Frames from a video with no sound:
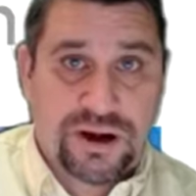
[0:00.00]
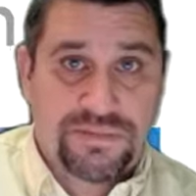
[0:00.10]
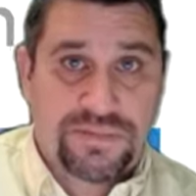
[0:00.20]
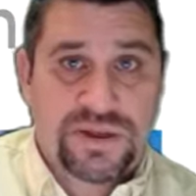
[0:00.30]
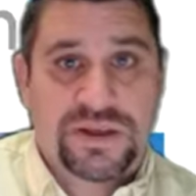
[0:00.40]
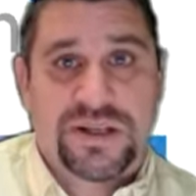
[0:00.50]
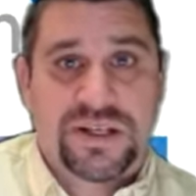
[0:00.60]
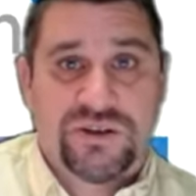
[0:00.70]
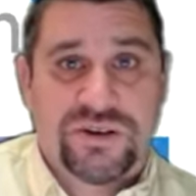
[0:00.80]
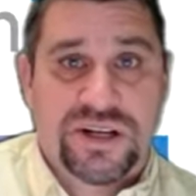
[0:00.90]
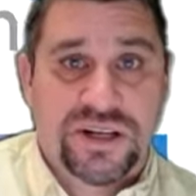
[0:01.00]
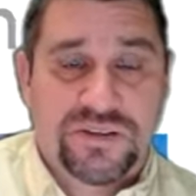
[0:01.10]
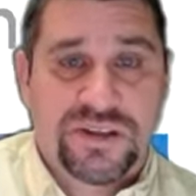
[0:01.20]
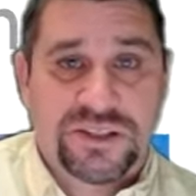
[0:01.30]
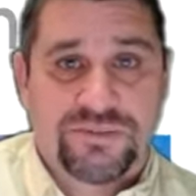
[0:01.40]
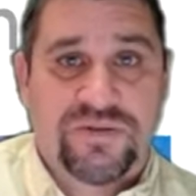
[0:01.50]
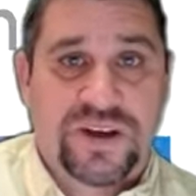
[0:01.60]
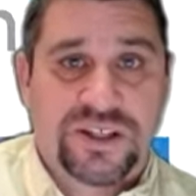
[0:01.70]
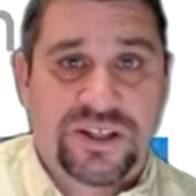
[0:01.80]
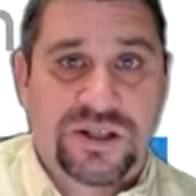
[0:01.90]
um, injury and illness
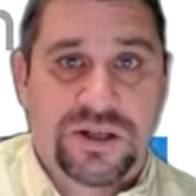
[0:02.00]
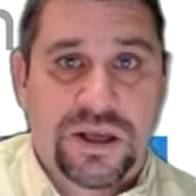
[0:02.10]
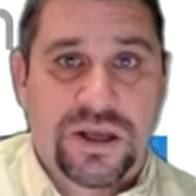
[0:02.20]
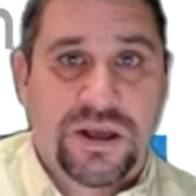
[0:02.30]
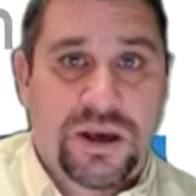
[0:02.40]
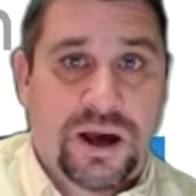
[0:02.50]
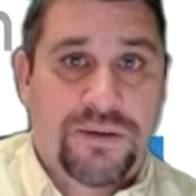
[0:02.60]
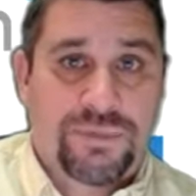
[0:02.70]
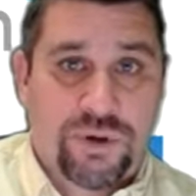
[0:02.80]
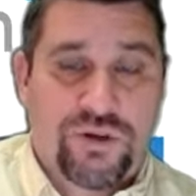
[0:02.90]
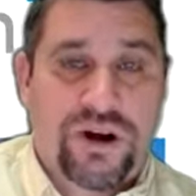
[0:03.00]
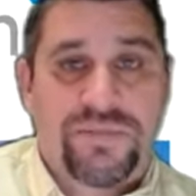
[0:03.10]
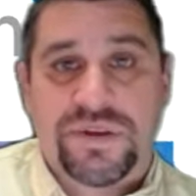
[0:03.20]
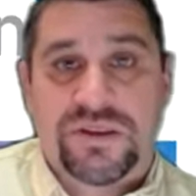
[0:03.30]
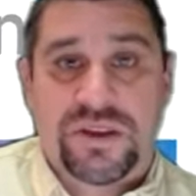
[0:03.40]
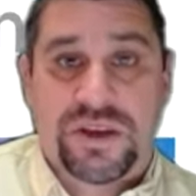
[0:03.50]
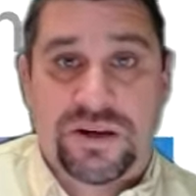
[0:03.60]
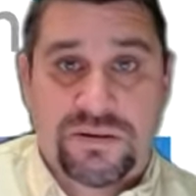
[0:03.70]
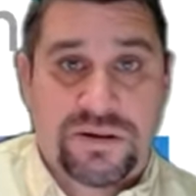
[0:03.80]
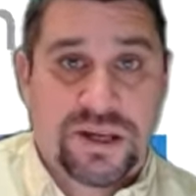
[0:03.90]
prevention um, program that's
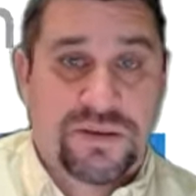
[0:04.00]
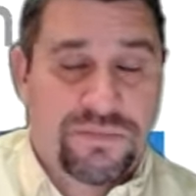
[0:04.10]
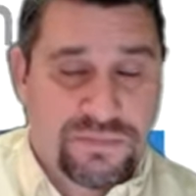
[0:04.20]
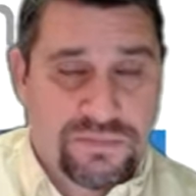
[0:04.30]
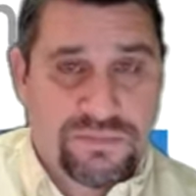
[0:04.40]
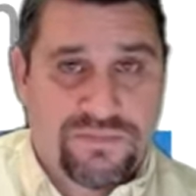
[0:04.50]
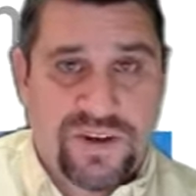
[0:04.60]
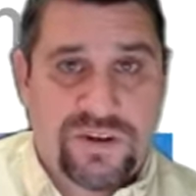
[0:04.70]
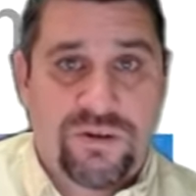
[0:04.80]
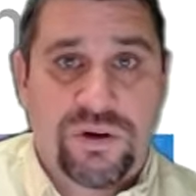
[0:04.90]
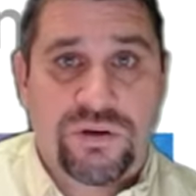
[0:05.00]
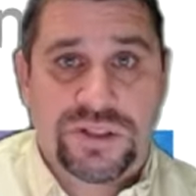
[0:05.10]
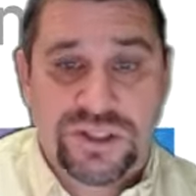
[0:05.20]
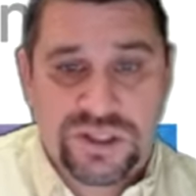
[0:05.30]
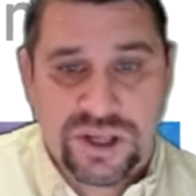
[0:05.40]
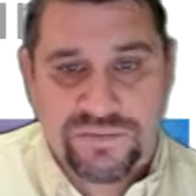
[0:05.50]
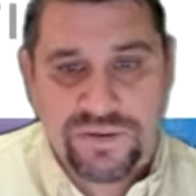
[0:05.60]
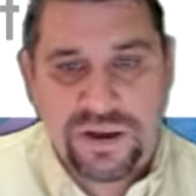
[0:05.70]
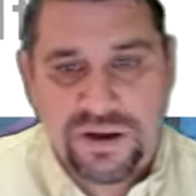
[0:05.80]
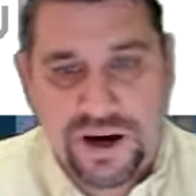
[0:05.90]
in, in federal OSHA stuff.
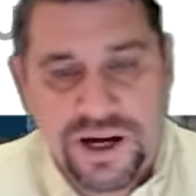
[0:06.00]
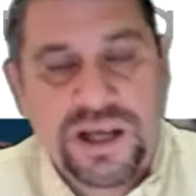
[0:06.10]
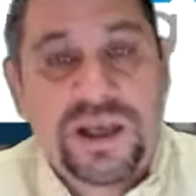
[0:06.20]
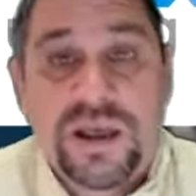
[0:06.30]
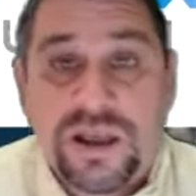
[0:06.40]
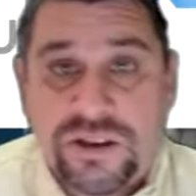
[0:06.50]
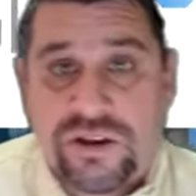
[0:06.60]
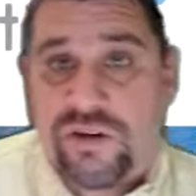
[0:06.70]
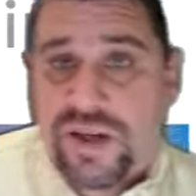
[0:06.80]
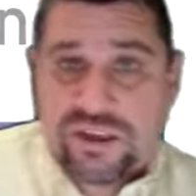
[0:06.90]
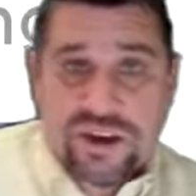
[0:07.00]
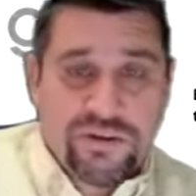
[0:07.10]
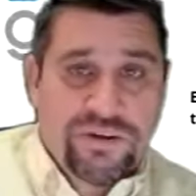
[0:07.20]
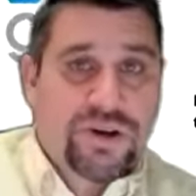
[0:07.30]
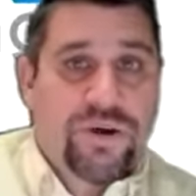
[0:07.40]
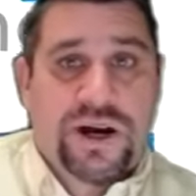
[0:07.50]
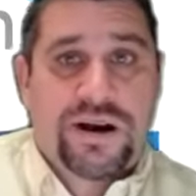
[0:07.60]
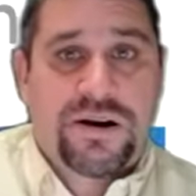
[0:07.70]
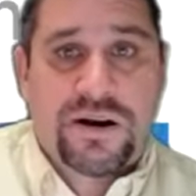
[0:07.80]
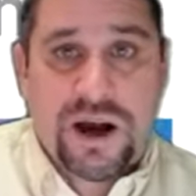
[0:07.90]
All right. So that's going to
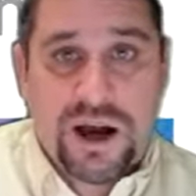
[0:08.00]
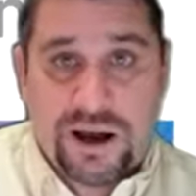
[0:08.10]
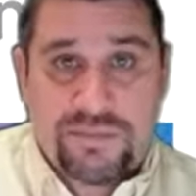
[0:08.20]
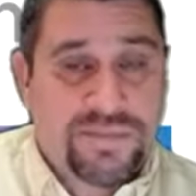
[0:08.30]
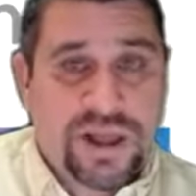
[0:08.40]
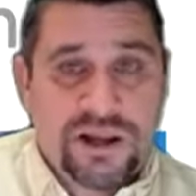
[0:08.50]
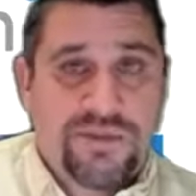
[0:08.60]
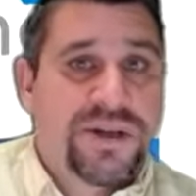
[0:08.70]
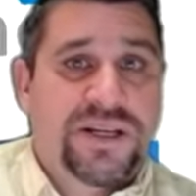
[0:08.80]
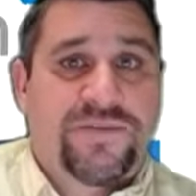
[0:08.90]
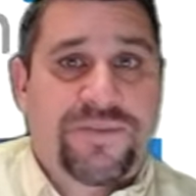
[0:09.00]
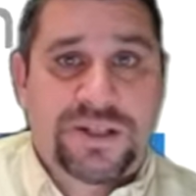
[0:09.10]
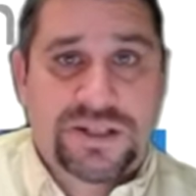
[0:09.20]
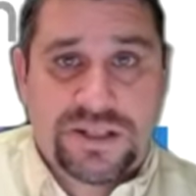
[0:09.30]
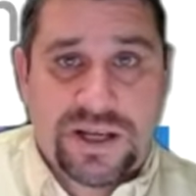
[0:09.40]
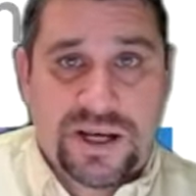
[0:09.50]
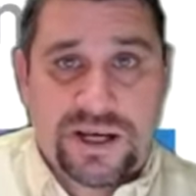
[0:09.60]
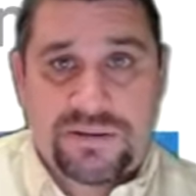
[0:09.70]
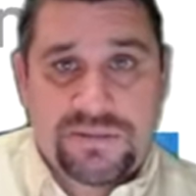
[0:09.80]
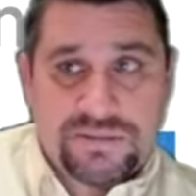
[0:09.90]
require um, a little bit different
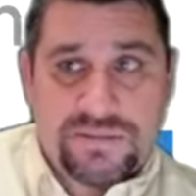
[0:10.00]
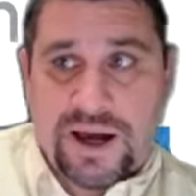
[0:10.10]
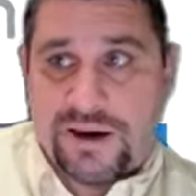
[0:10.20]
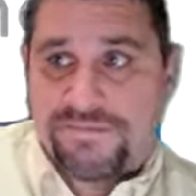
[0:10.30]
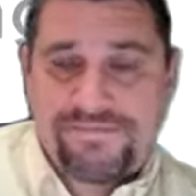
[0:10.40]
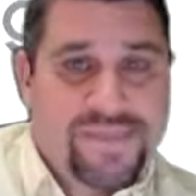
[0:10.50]
uh, uh,